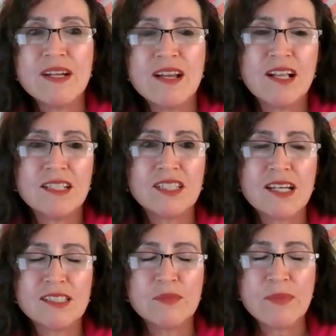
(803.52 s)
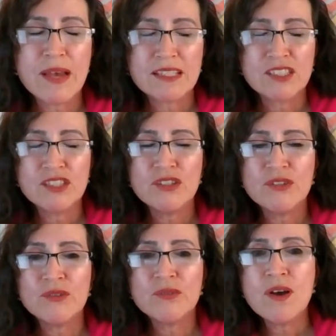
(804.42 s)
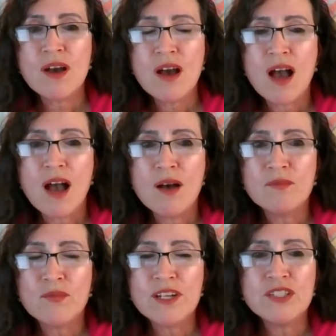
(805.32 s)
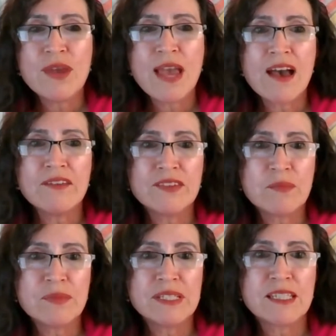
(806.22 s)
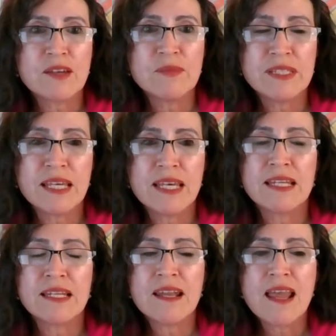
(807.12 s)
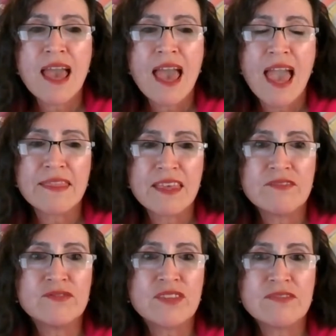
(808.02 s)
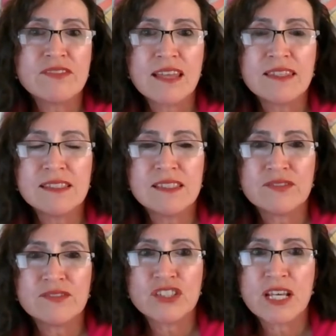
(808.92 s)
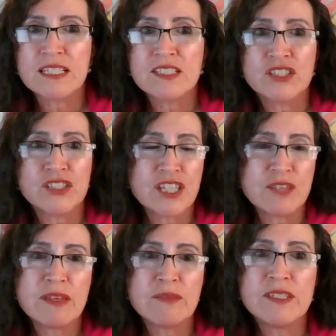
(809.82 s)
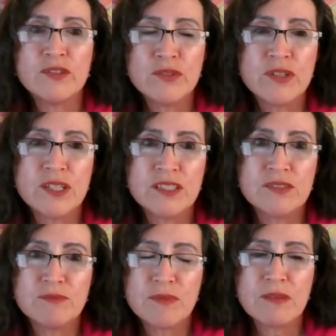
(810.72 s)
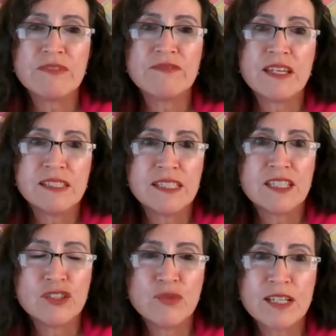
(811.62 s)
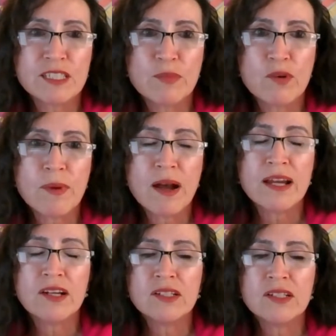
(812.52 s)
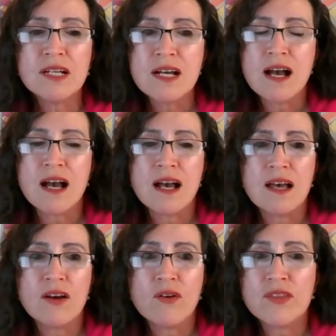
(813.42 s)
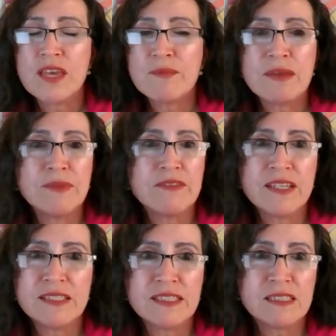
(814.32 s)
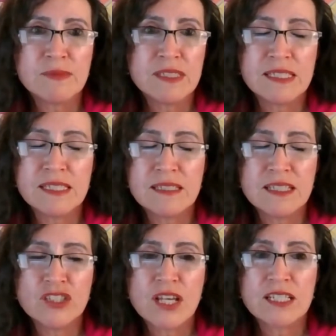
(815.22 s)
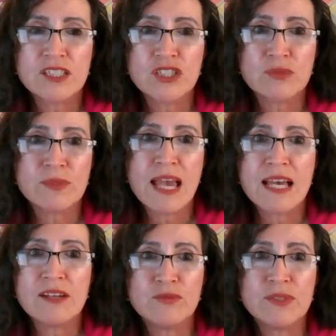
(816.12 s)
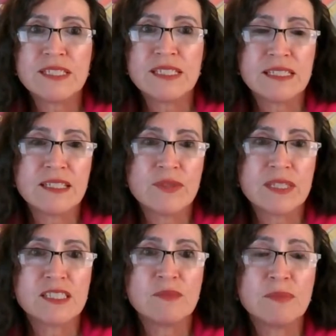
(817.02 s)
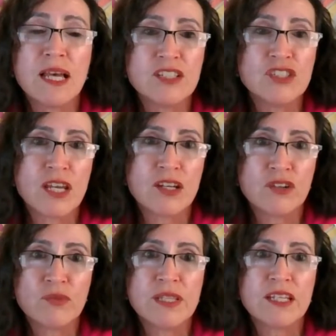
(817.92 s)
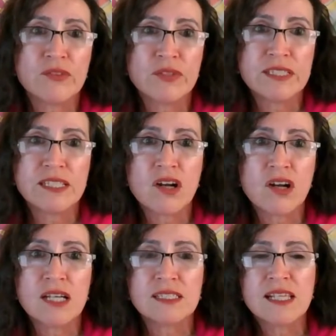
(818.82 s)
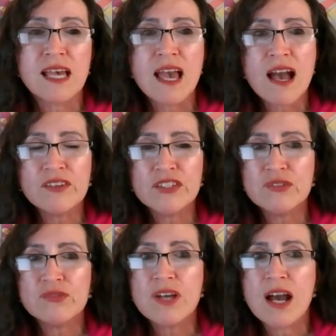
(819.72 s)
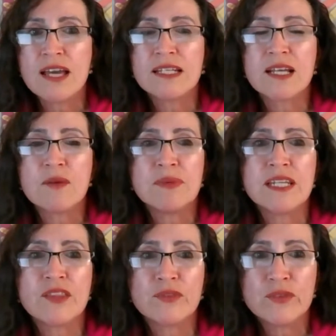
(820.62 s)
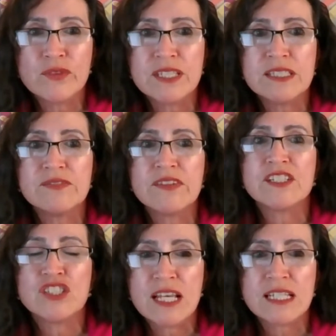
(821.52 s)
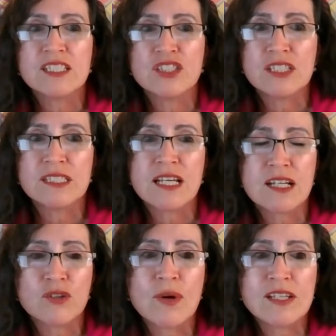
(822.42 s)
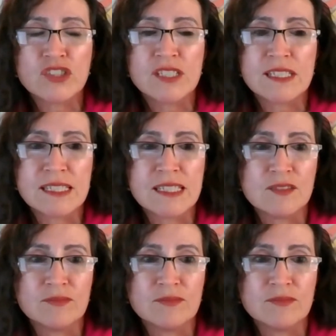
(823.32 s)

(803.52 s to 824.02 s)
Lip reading: I'll toss it back to you. When you have companies coming in and they've got these different challenges, they may be maybe facing a new export buyer, or they might be facing some of the challenges we had recently with the supply chain or with increasing costs. How do you guide a company through these very challenging questions?